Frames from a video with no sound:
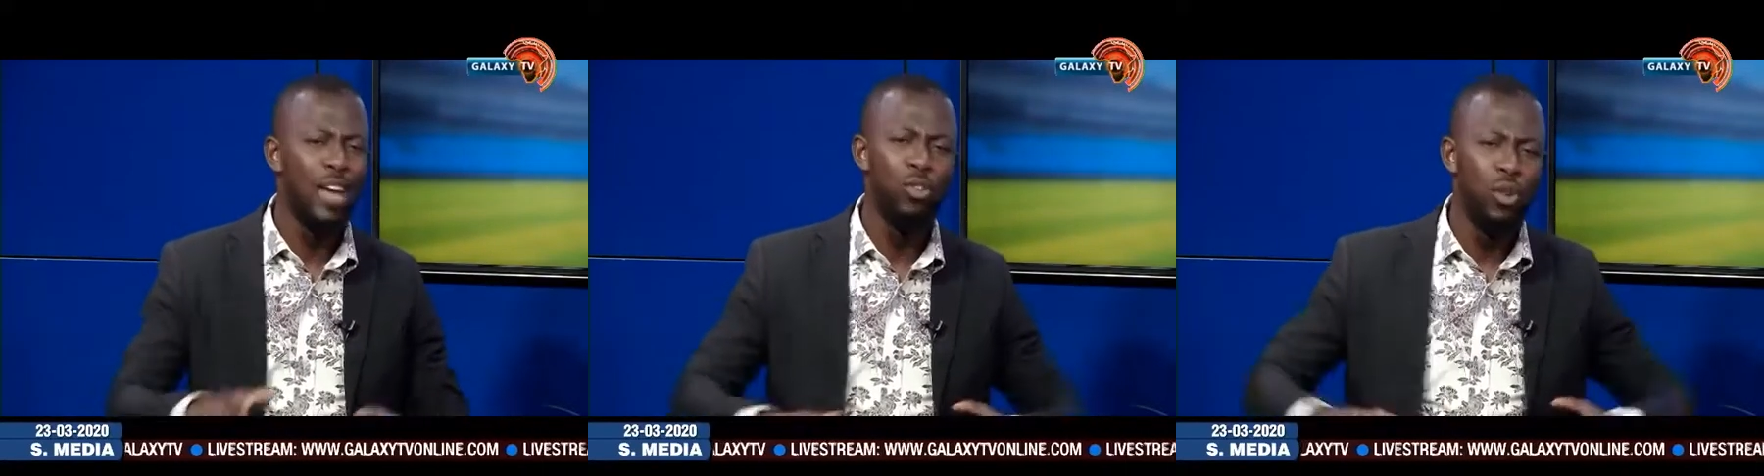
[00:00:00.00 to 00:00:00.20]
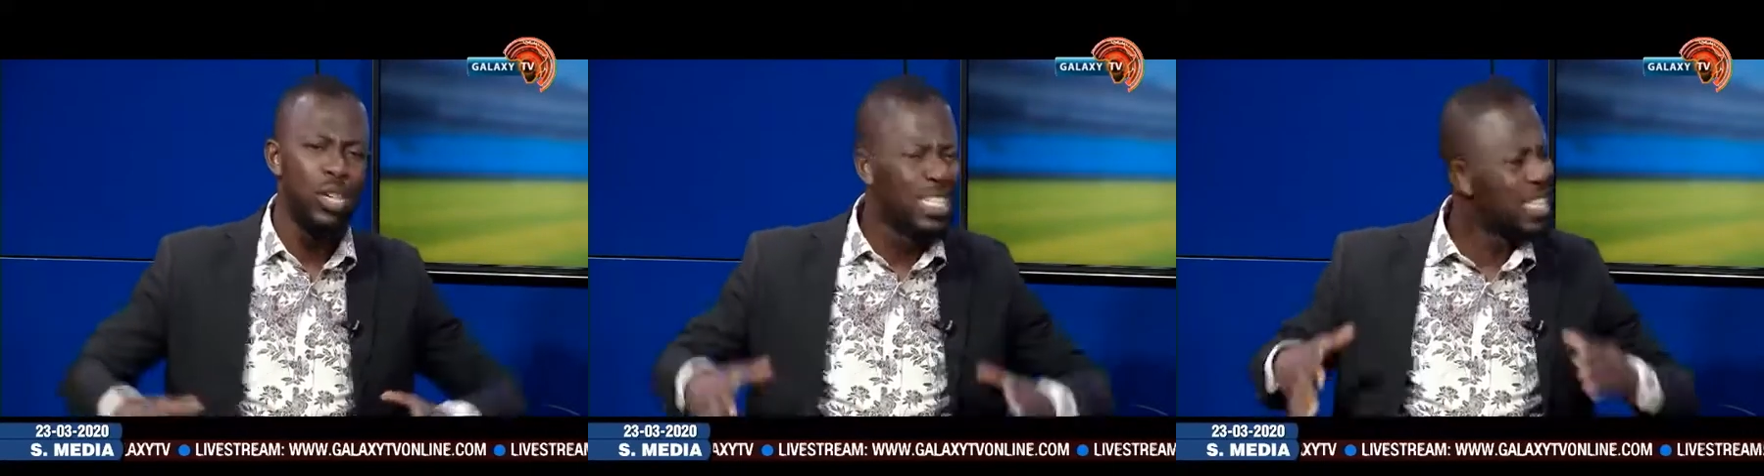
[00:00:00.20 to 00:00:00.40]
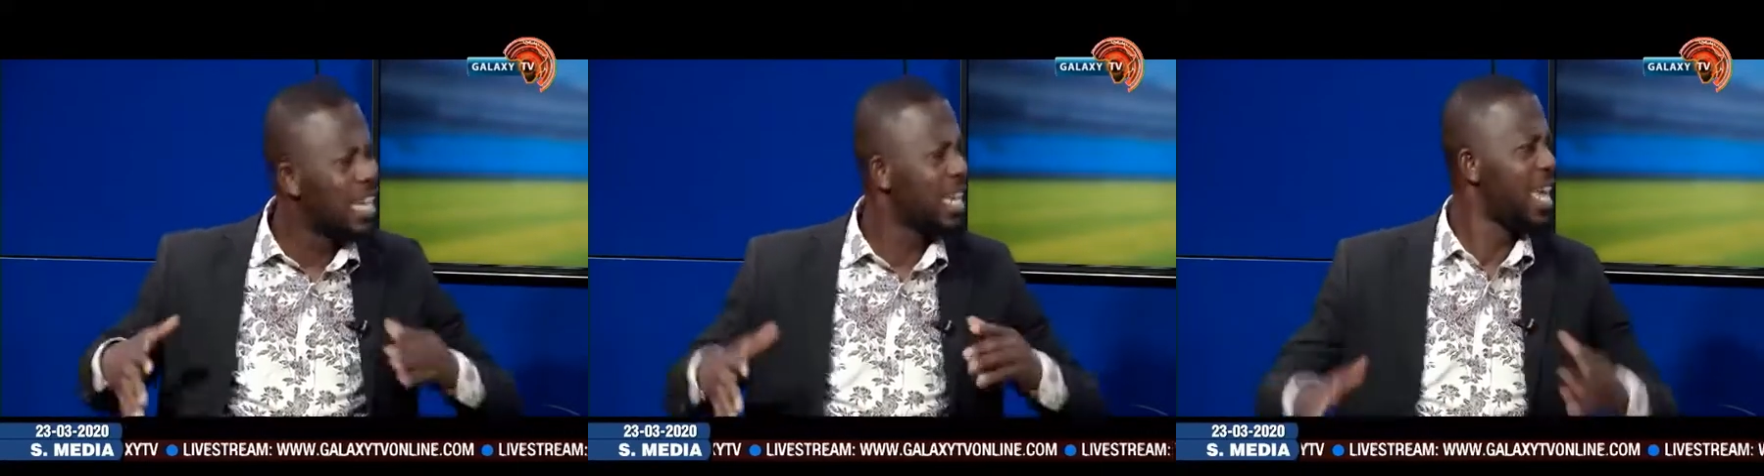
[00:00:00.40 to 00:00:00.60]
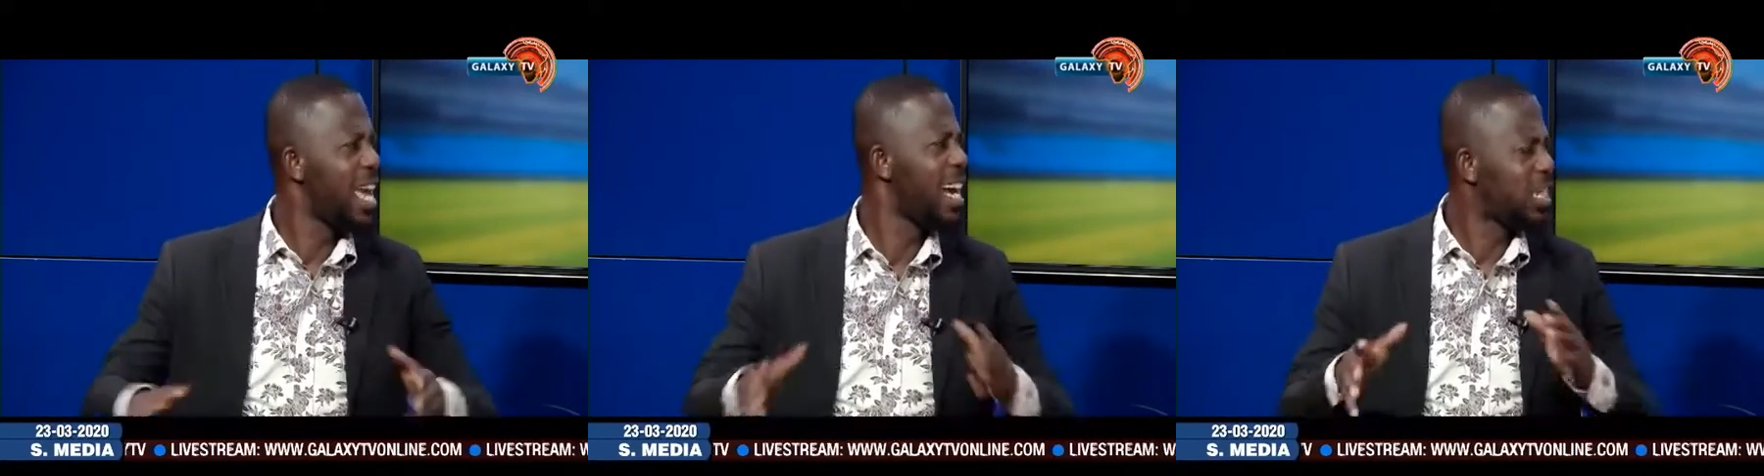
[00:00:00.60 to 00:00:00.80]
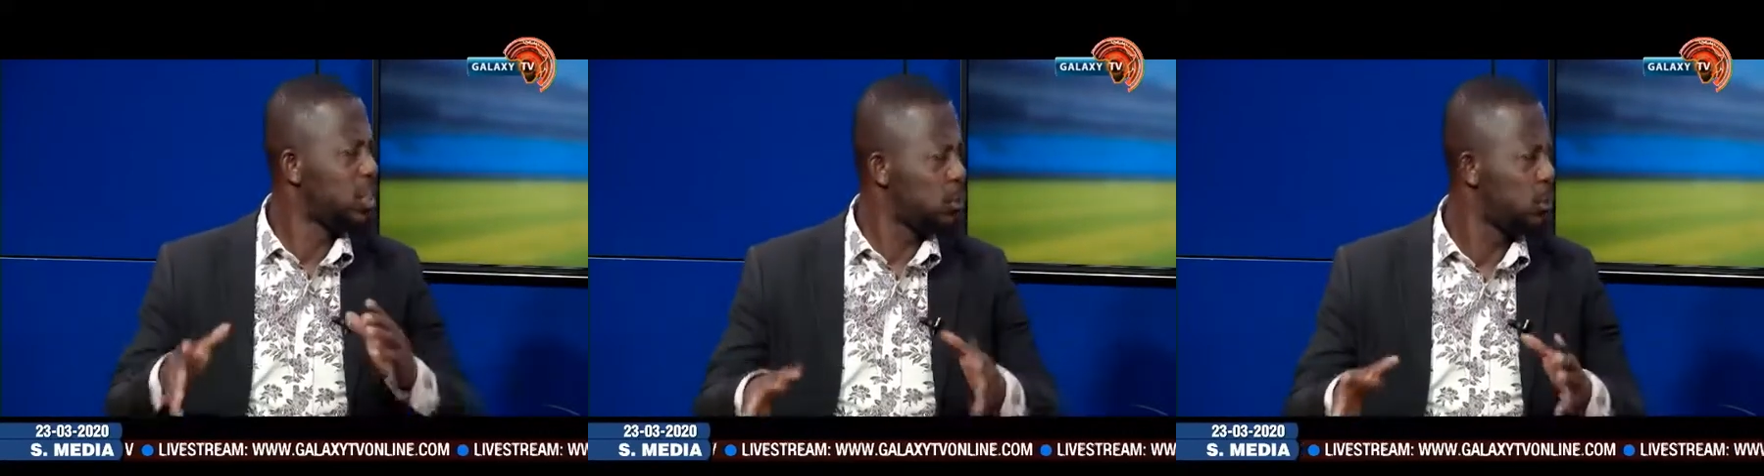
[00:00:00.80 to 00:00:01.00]
know is an
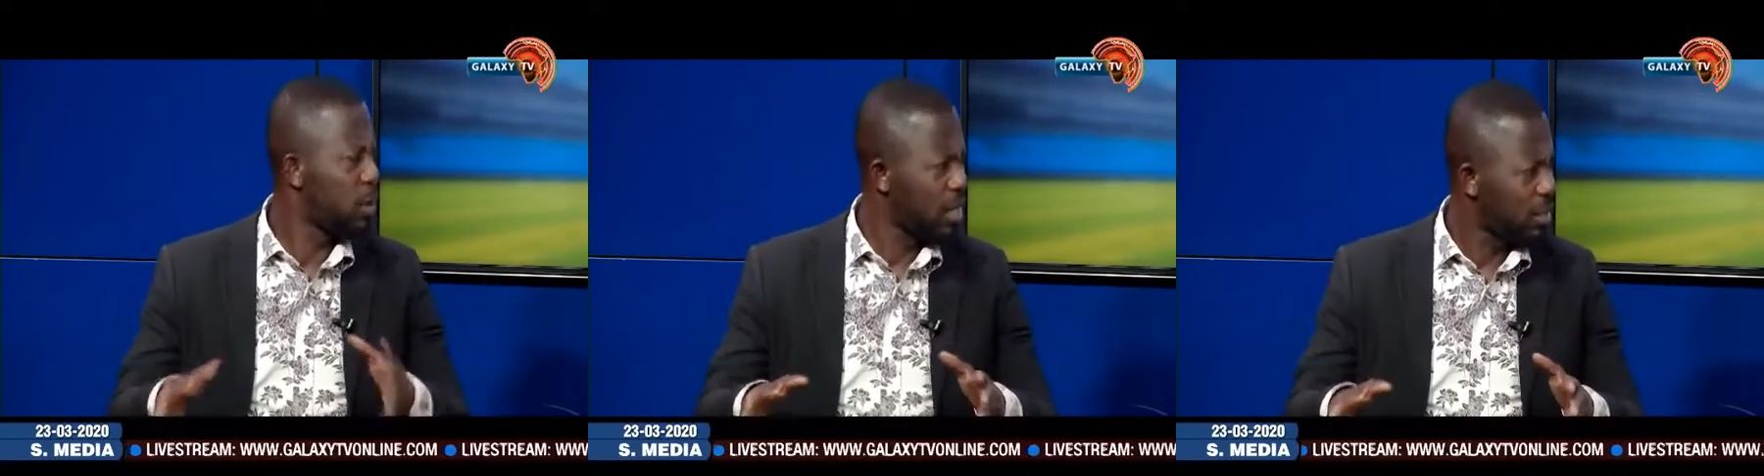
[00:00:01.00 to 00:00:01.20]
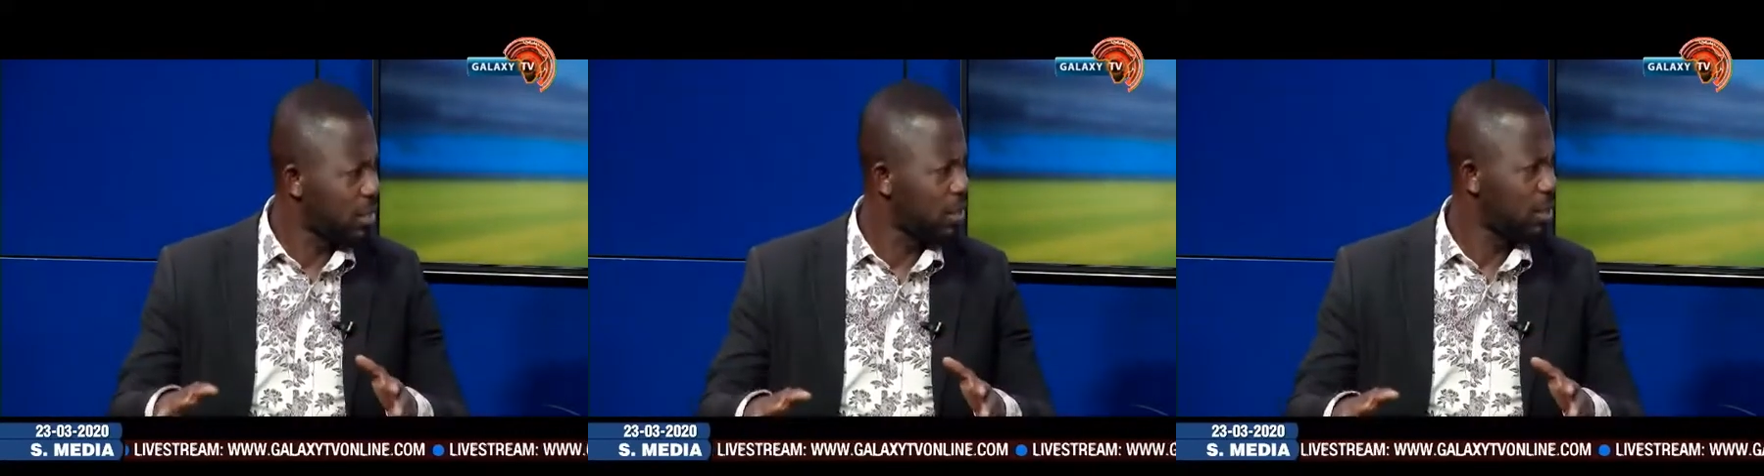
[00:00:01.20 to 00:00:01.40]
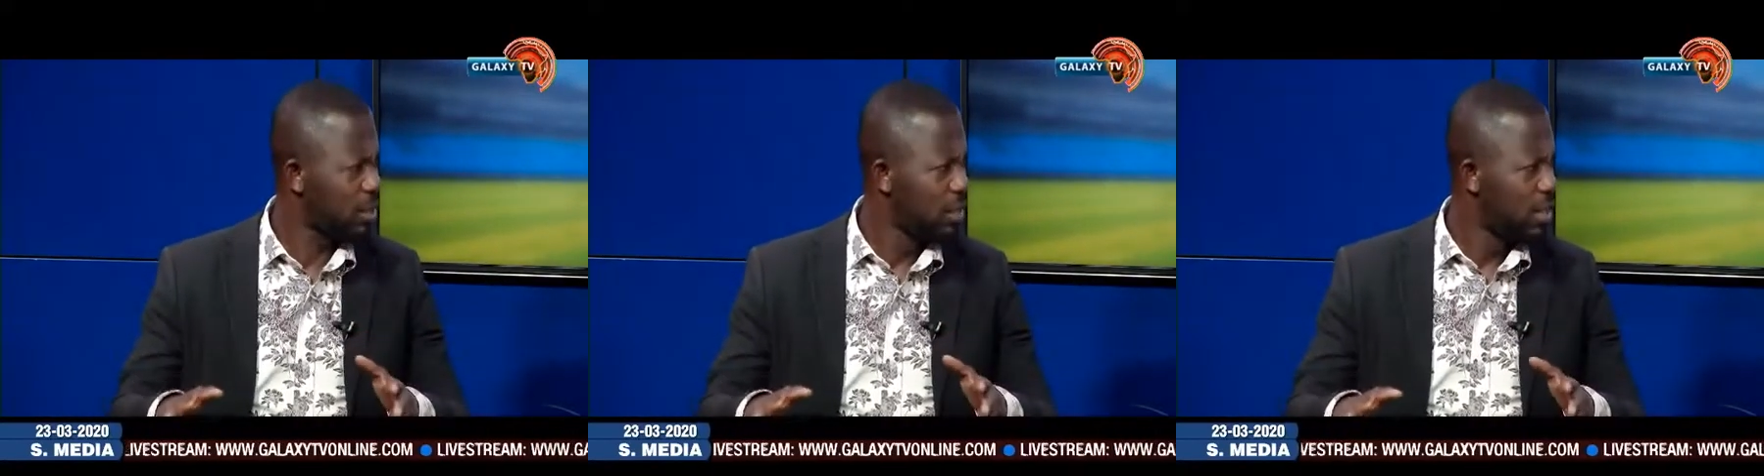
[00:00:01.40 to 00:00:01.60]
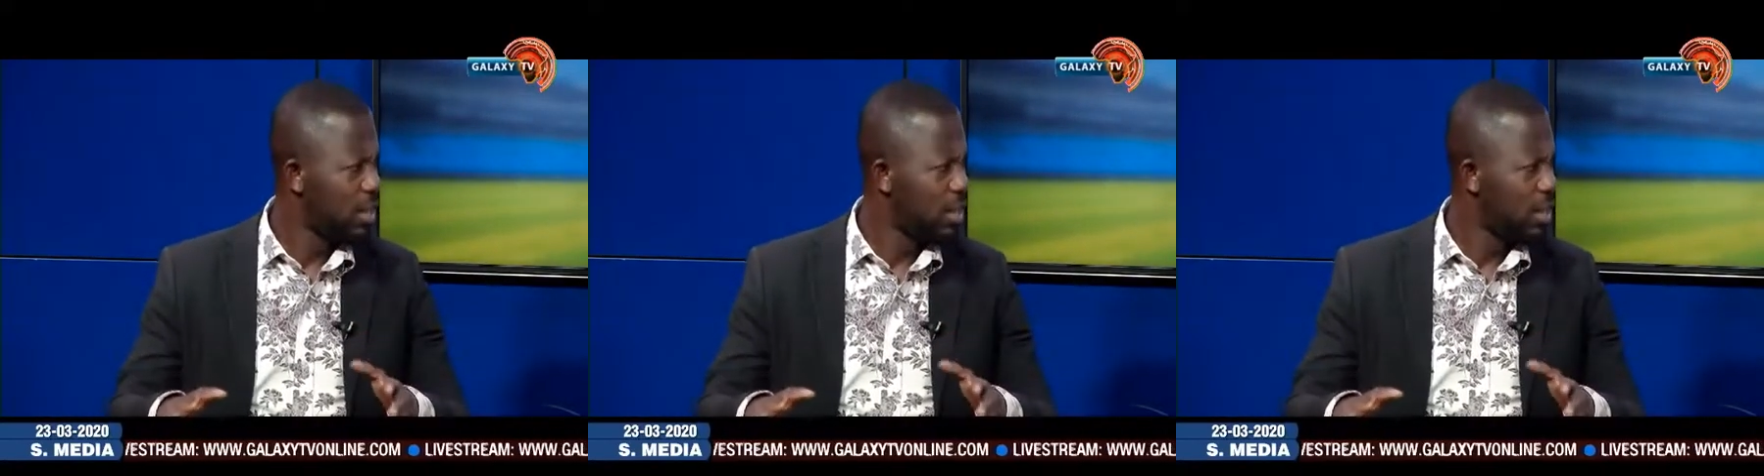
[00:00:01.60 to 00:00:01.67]
express,